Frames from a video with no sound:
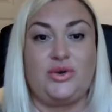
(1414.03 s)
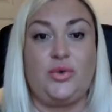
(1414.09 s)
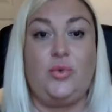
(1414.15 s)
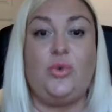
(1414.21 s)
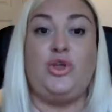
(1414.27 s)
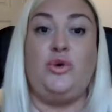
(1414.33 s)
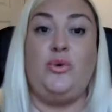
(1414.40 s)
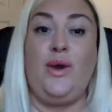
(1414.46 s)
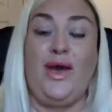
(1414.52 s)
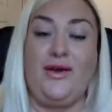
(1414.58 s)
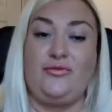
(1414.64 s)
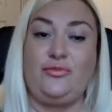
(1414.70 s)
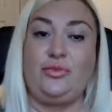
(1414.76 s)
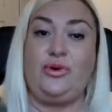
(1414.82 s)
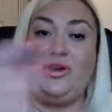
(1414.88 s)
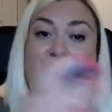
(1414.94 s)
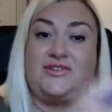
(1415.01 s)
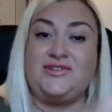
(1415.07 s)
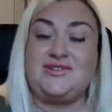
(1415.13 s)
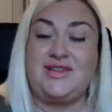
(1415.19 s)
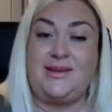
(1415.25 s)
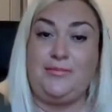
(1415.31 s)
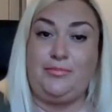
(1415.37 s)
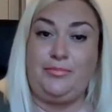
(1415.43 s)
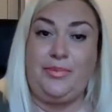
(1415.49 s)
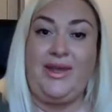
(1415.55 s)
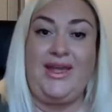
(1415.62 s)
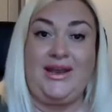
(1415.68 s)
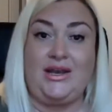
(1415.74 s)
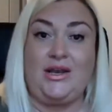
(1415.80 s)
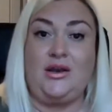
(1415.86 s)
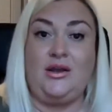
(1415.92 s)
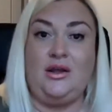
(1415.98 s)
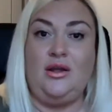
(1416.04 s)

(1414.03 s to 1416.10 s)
or you have previously been